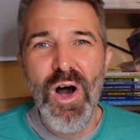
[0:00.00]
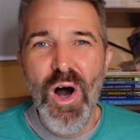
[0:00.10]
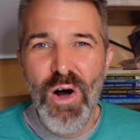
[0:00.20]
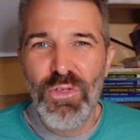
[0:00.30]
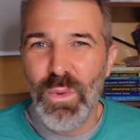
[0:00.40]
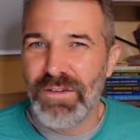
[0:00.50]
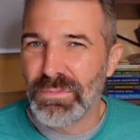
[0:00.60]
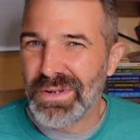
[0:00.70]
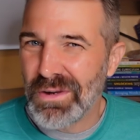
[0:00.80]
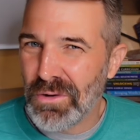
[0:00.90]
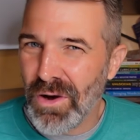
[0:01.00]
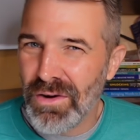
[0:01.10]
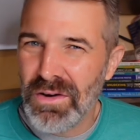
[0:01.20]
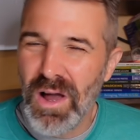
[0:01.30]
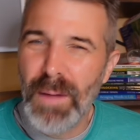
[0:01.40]
all the way from
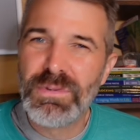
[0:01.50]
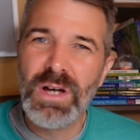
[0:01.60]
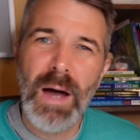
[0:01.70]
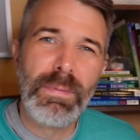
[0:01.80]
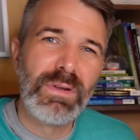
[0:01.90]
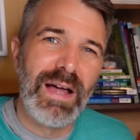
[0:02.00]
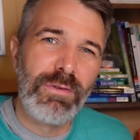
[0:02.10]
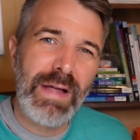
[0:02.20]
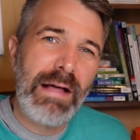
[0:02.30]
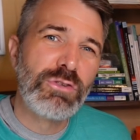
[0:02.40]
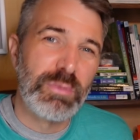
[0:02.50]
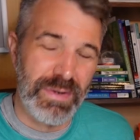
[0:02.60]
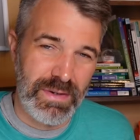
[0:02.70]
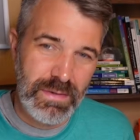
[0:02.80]
kindergarten up to upper level algebra.